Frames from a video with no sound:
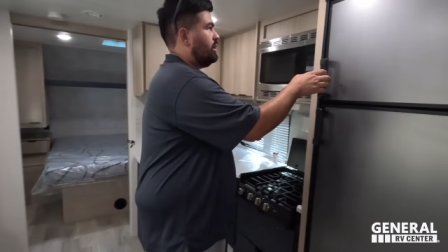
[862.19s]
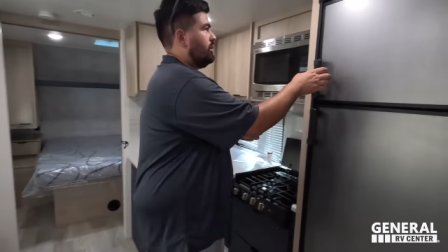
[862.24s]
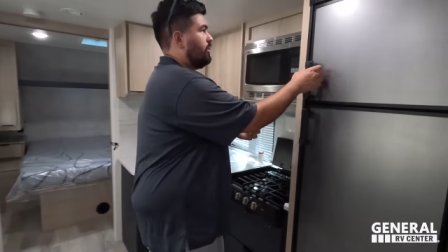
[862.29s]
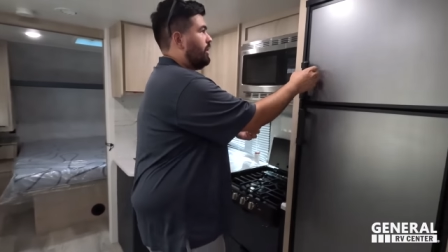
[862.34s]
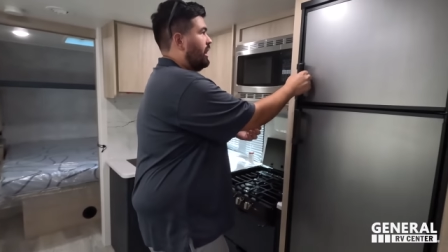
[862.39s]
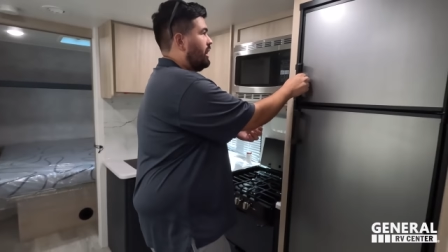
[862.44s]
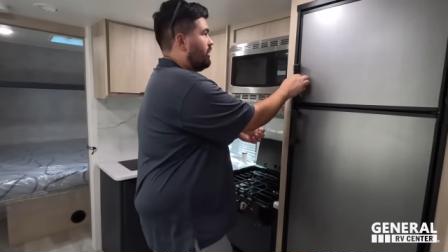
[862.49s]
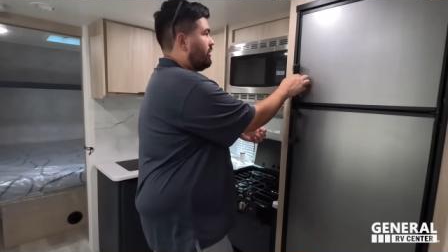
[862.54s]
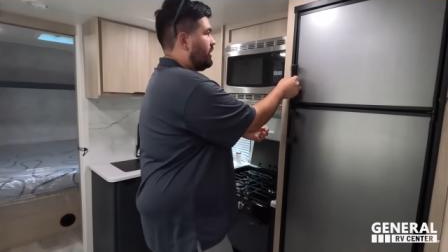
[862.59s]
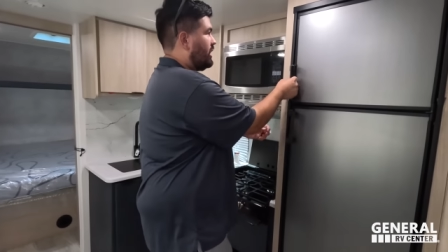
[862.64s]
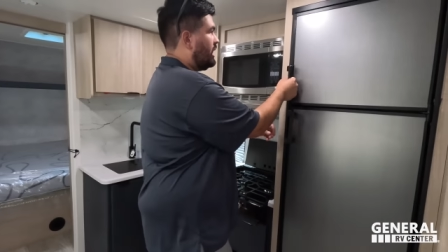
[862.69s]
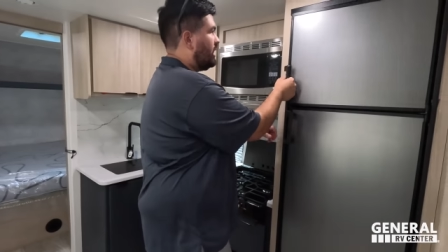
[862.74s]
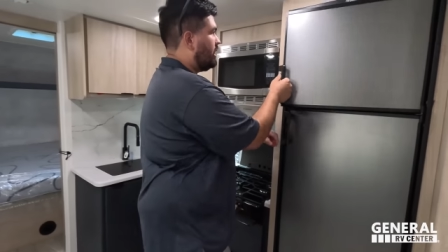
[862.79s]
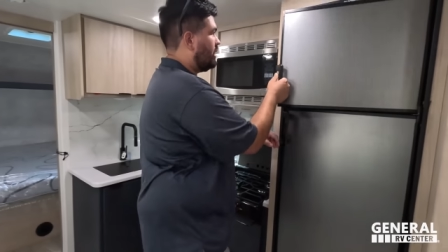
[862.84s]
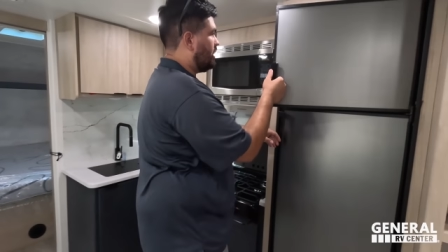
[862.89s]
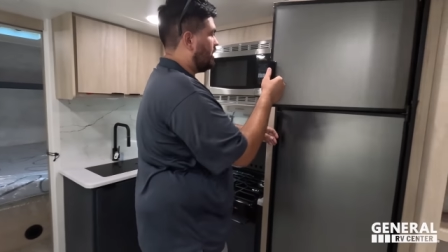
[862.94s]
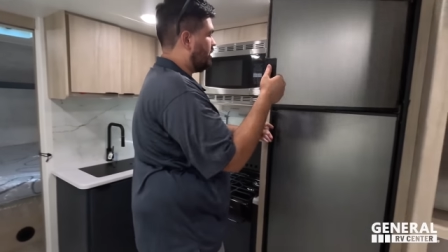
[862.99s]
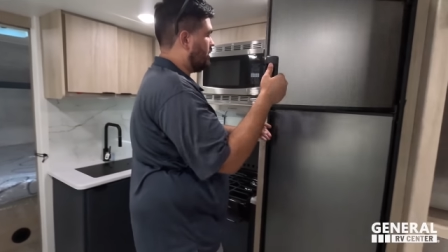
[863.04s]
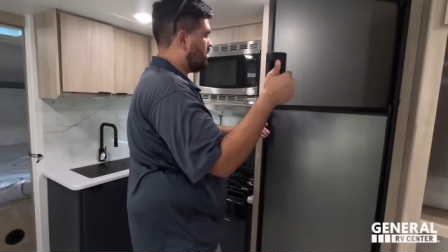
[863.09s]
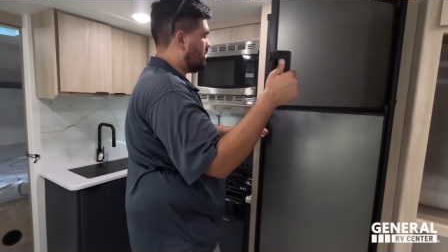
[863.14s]
start right over
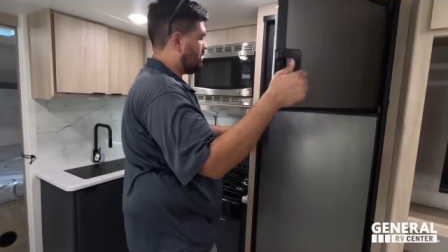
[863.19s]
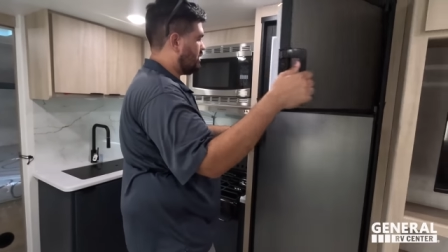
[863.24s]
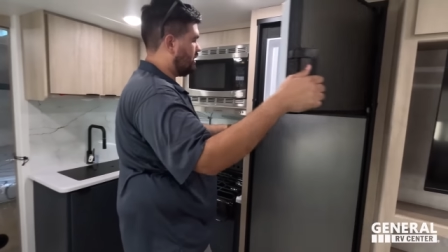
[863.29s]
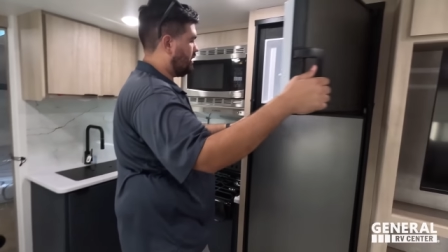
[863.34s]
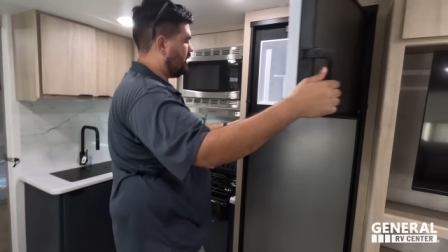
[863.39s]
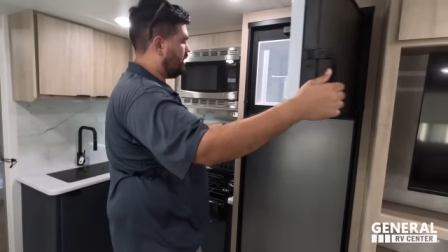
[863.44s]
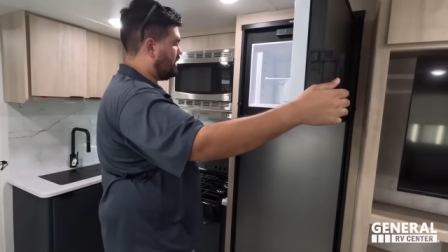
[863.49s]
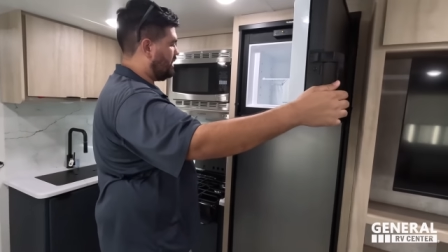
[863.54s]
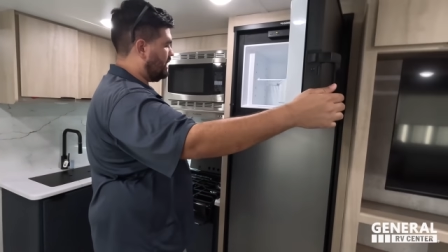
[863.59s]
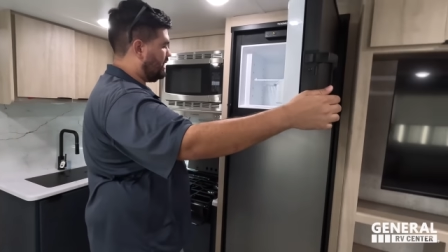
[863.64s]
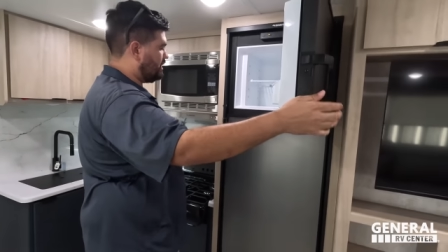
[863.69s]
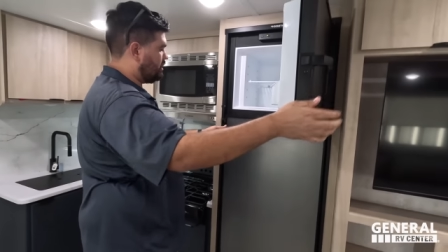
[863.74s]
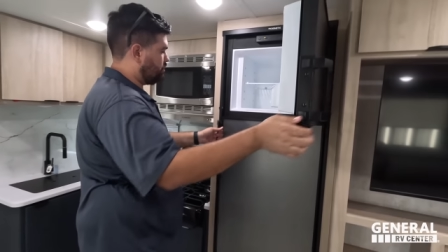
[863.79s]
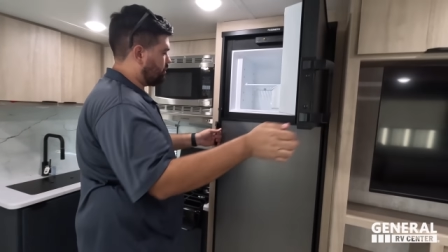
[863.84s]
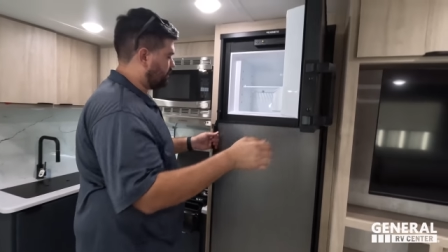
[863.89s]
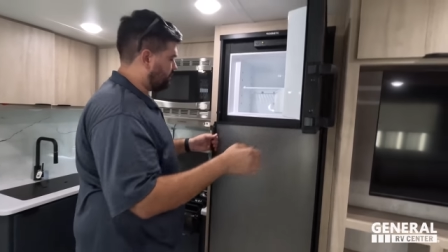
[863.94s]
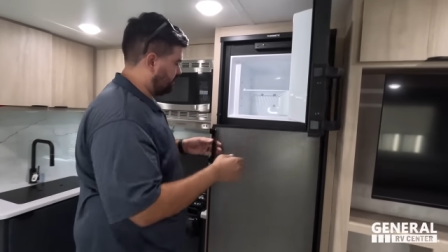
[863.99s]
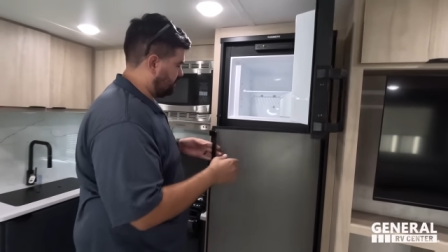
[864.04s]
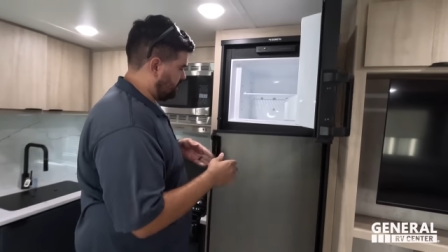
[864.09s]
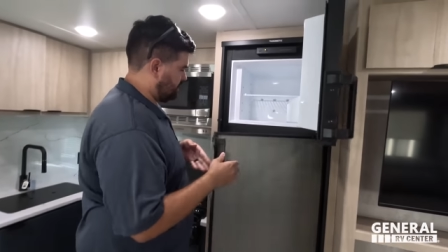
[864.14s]
here. Nice
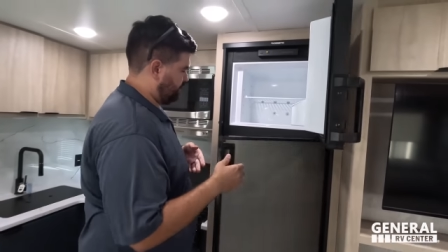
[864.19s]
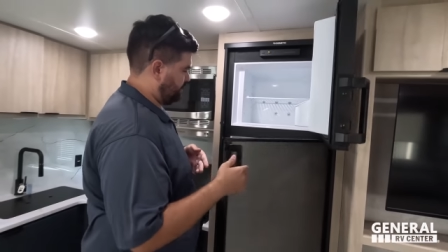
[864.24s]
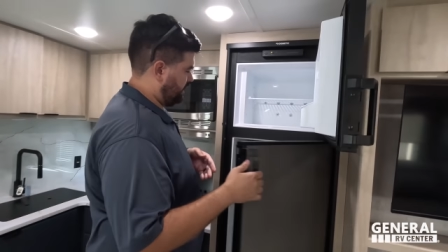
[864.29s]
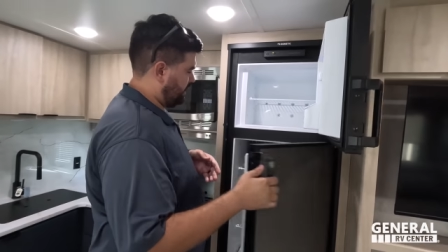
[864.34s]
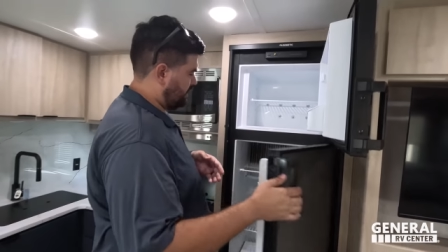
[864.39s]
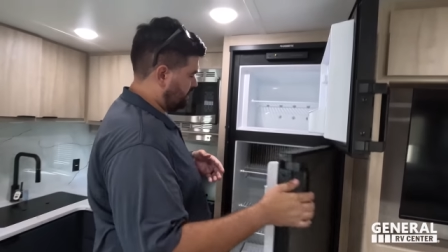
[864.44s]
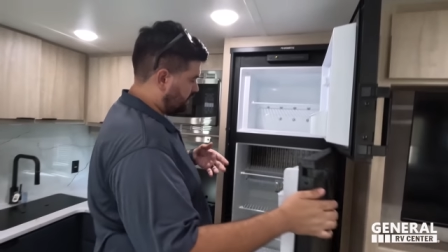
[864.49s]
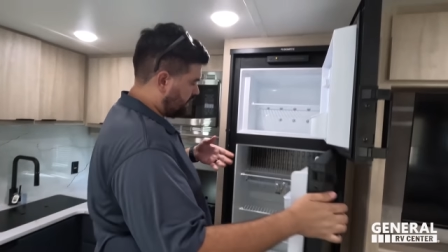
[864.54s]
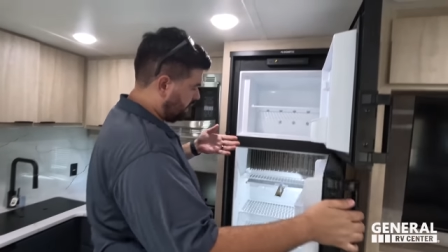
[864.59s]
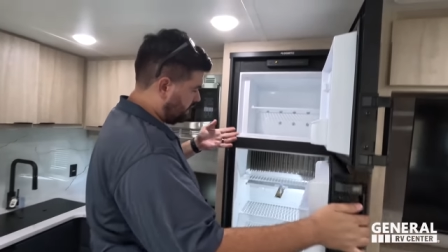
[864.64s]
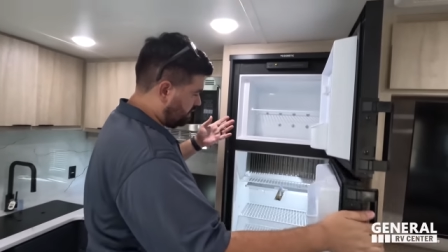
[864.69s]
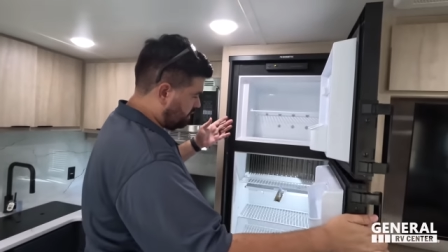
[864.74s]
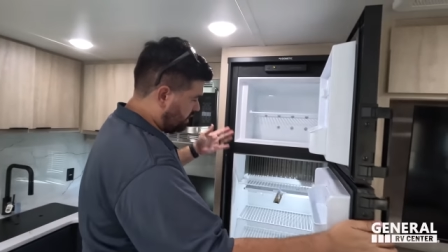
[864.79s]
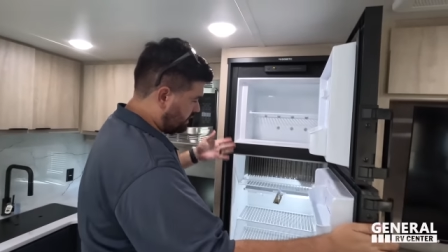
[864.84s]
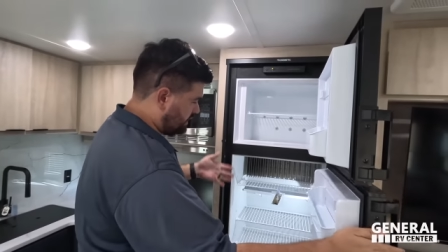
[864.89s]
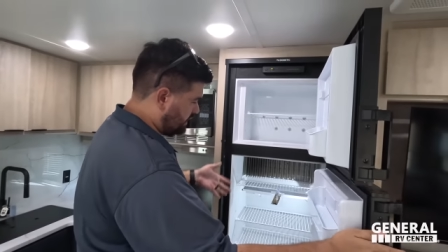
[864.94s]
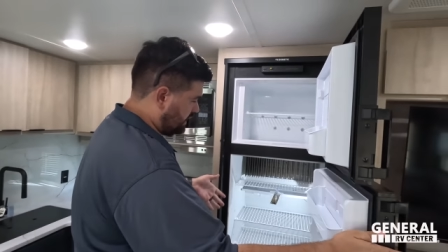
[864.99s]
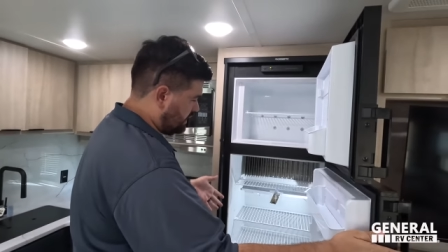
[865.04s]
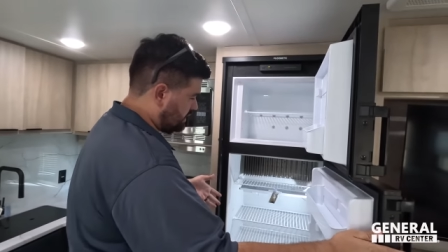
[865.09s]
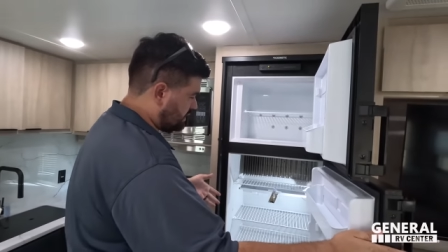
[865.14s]
refrigerator here.
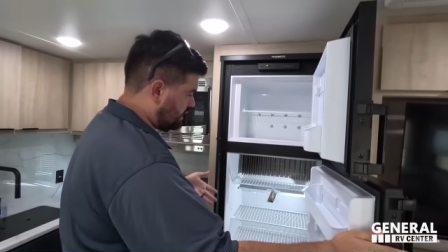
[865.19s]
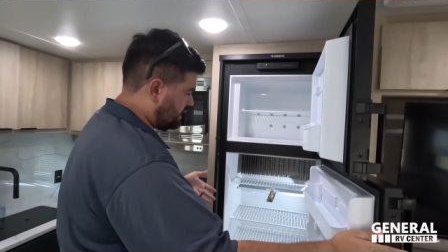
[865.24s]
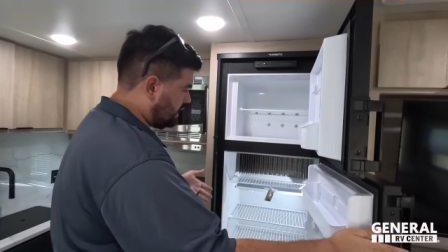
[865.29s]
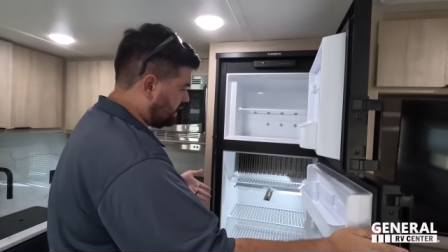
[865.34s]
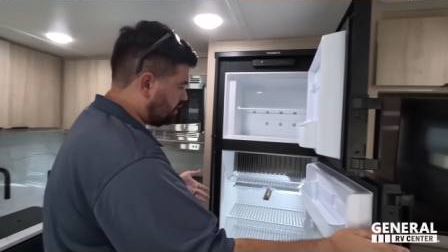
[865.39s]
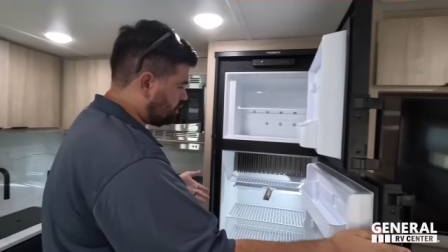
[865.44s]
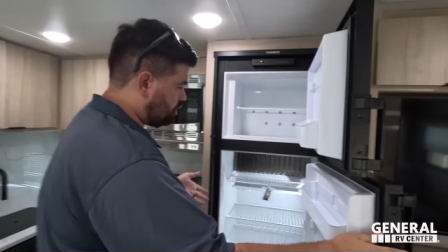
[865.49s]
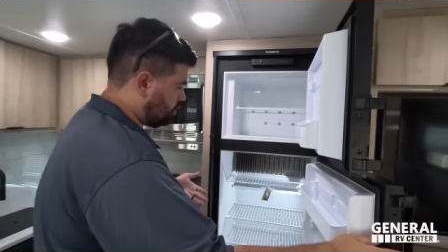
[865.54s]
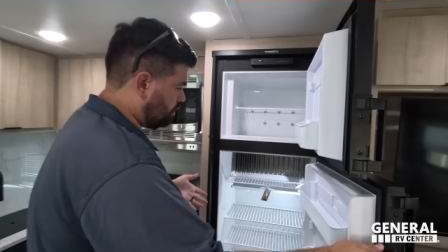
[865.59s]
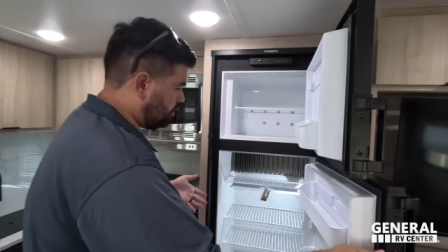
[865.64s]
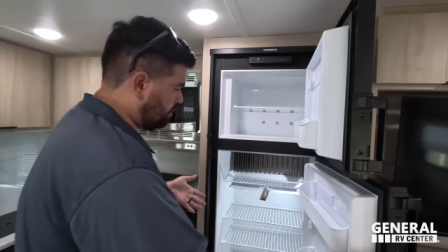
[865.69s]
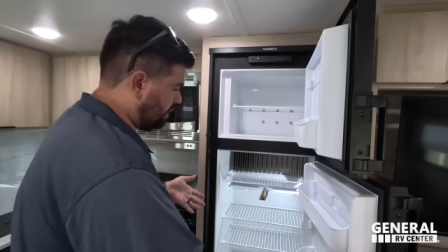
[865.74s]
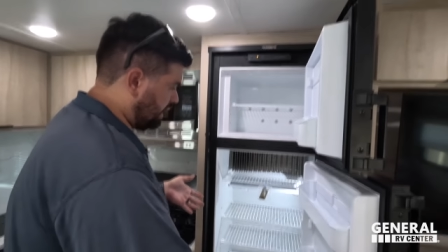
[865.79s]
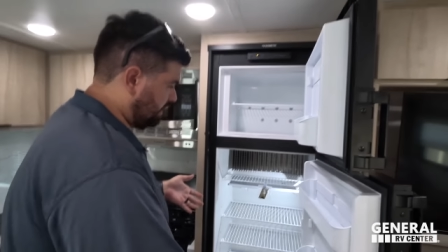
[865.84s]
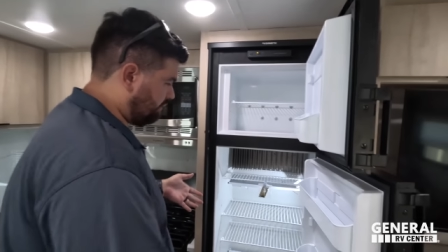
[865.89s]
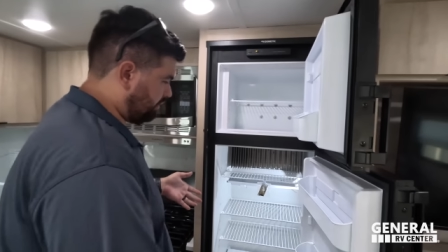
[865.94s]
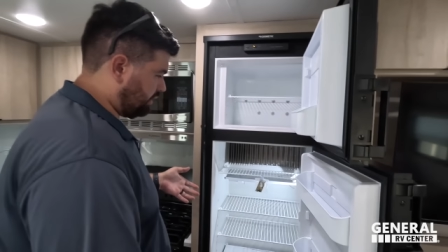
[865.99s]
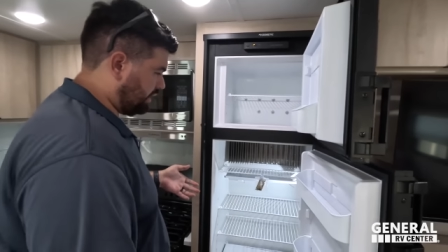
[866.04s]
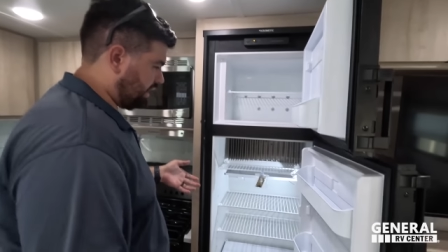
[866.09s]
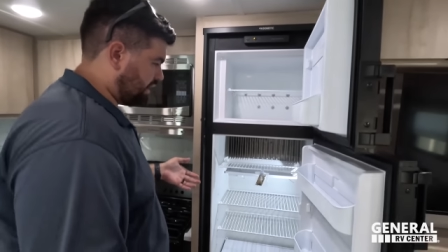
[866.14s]
This is the
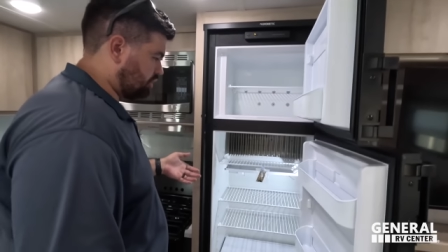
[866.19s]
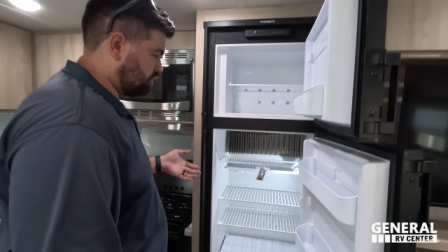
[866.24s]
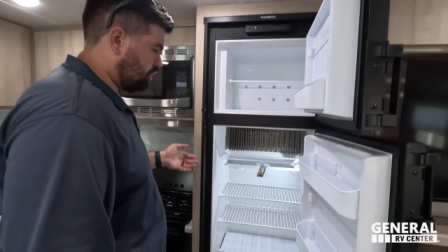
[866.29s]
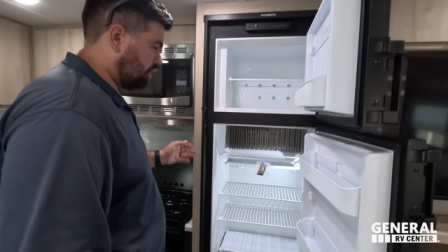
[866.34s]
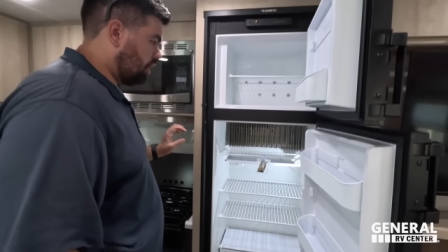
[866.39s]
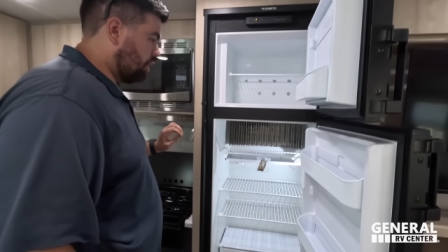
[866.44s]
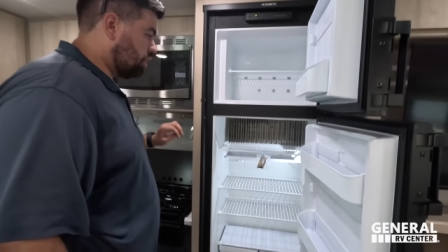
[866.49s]
two-way fridge.